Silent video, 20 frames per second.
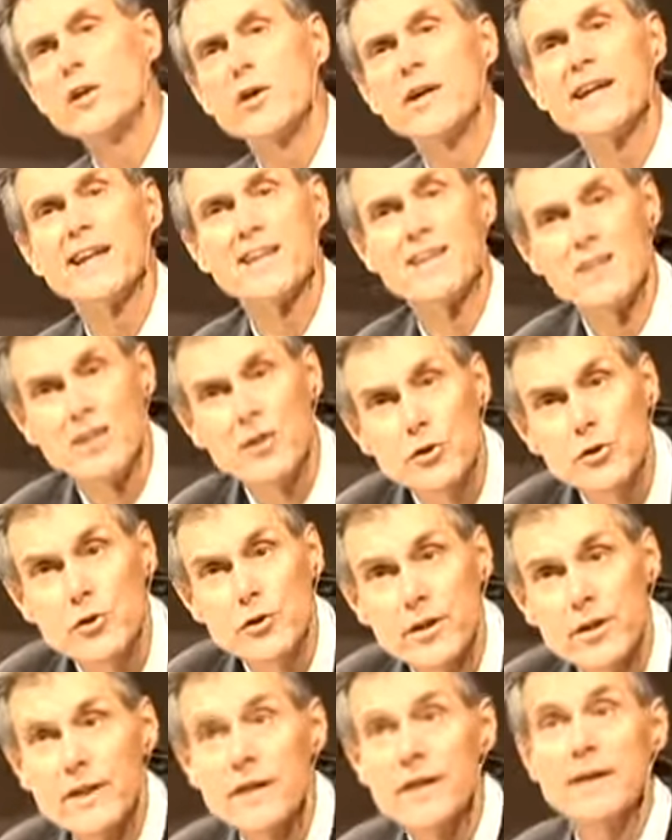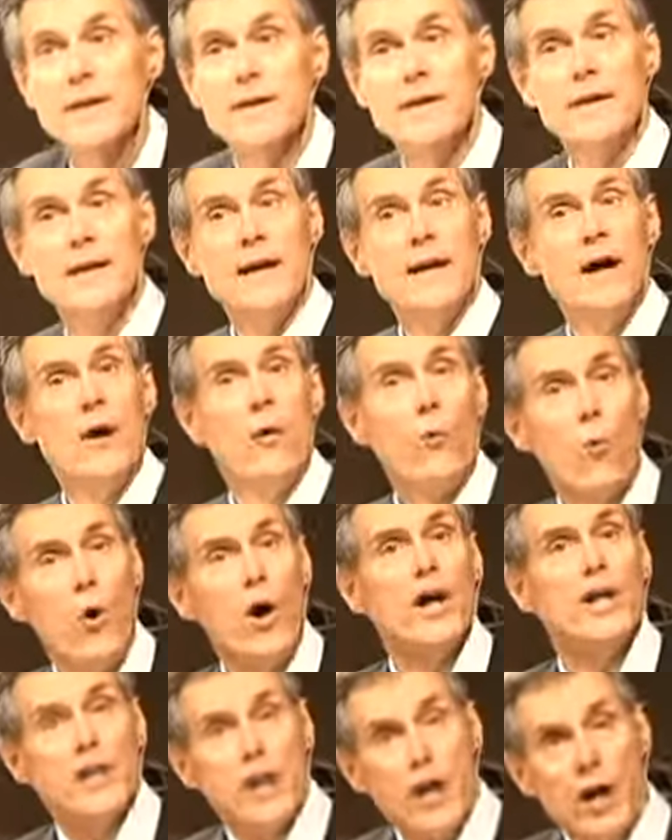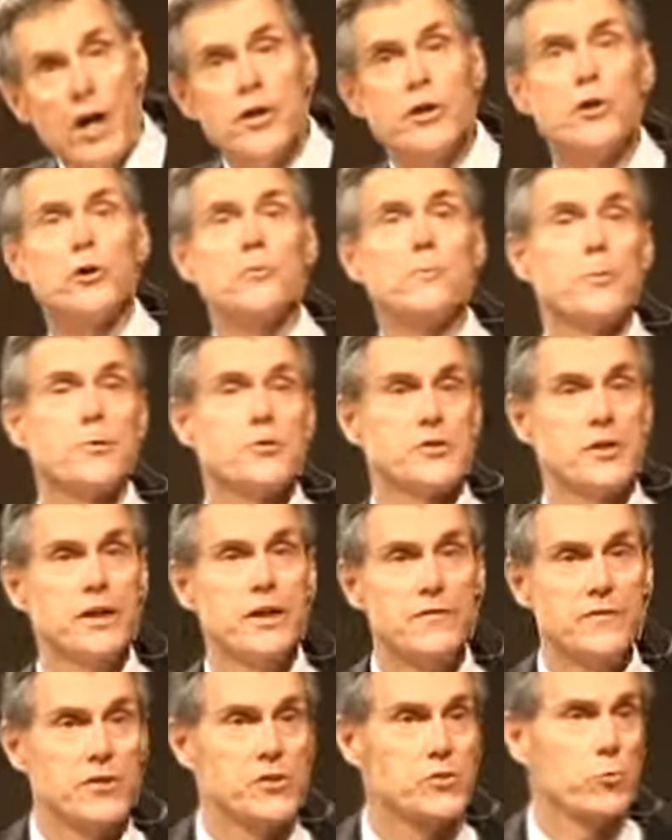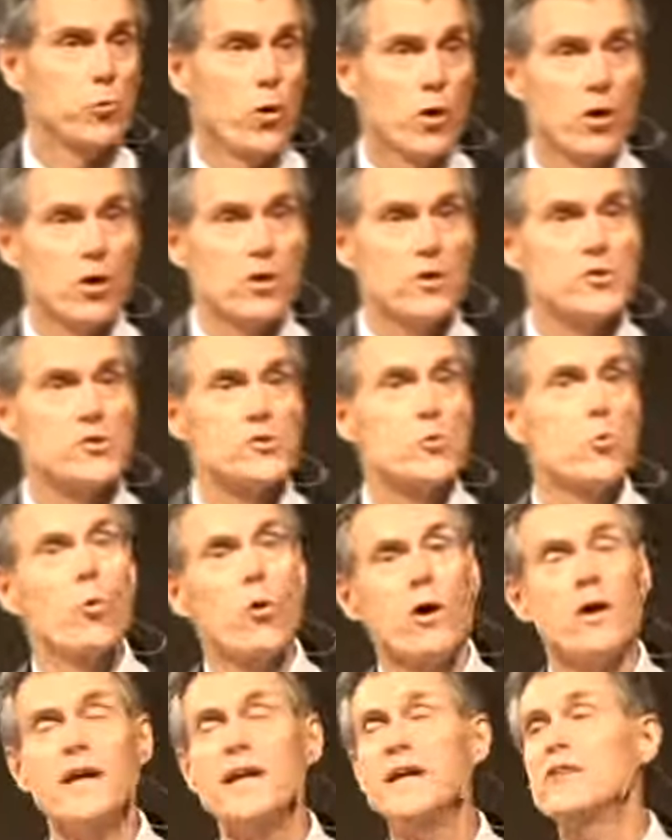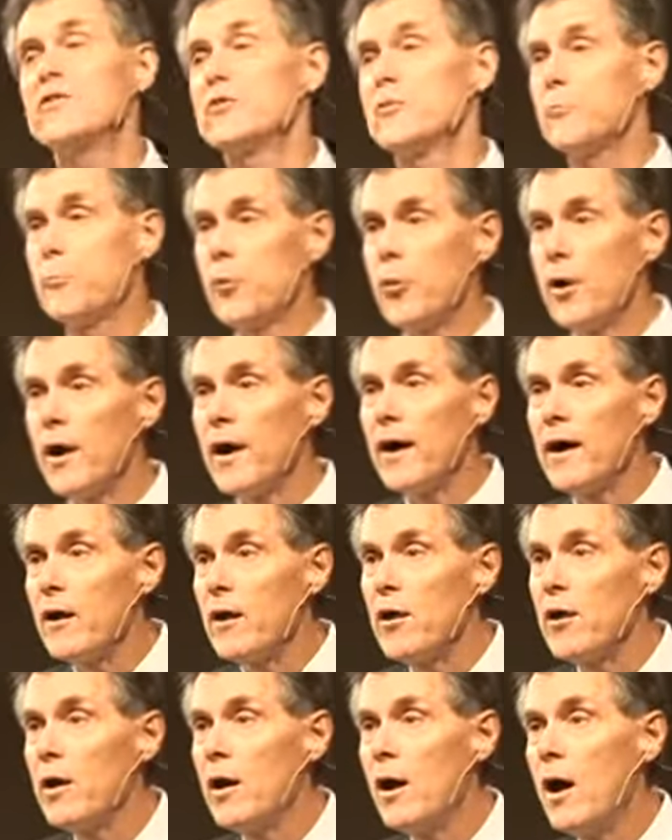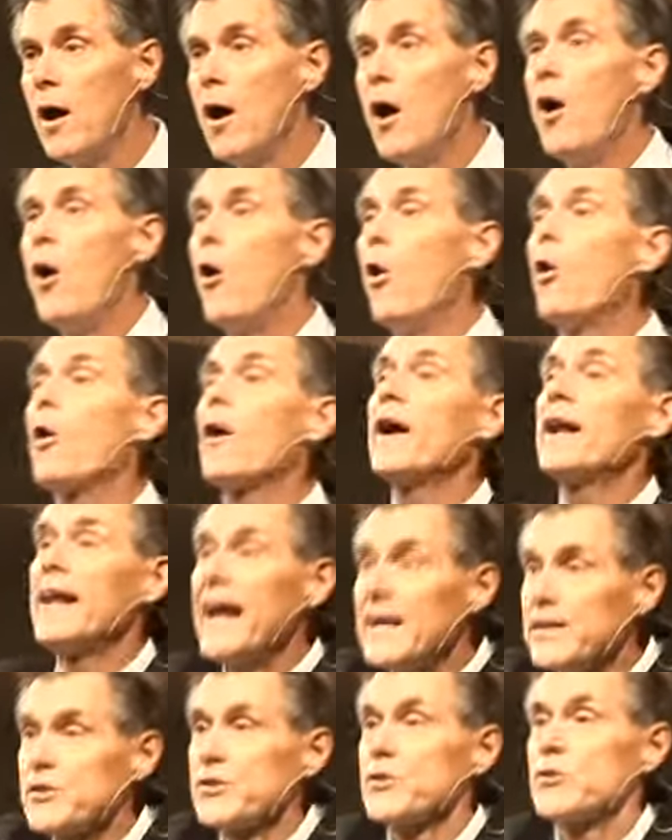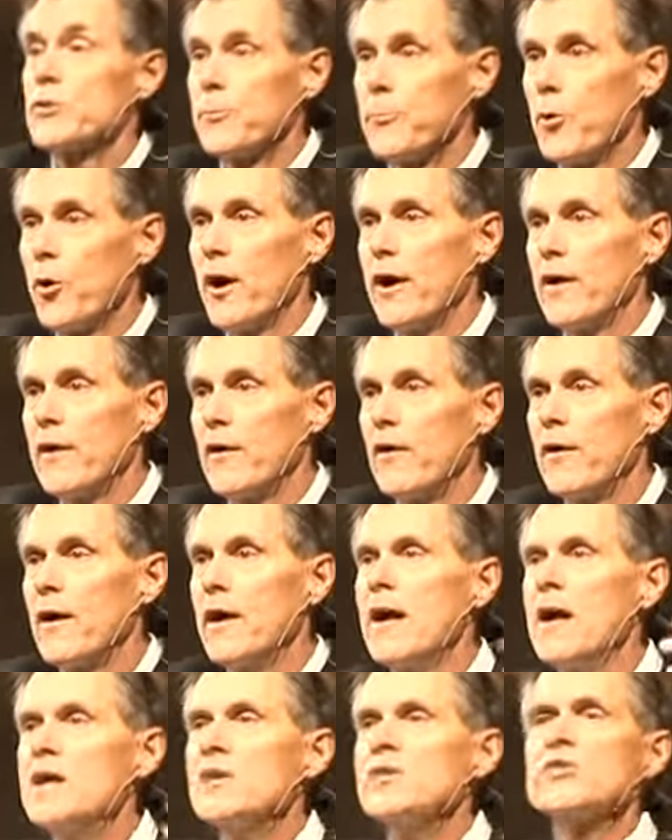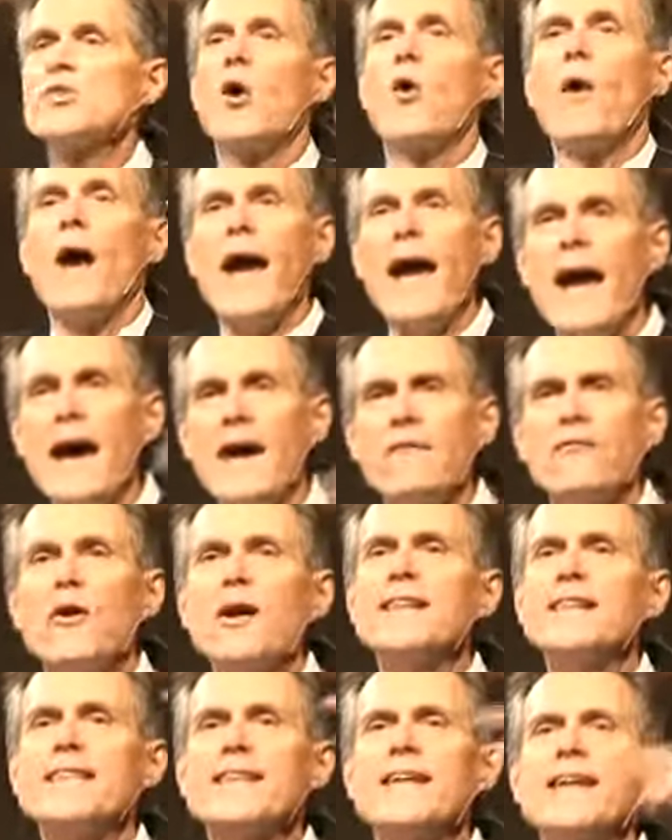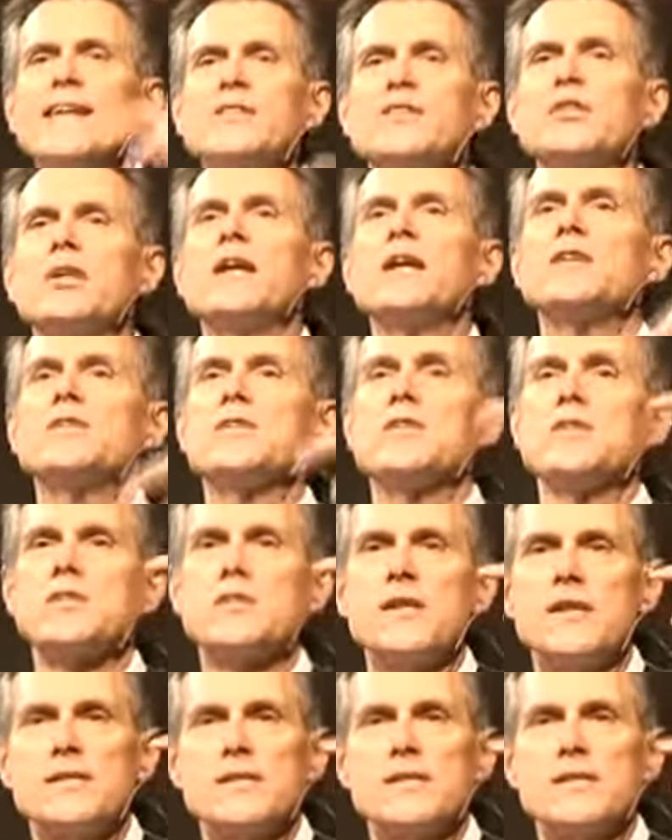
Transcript: look at Luke, 100% of his words were either prayer or an answer to prayer. So everything Jesus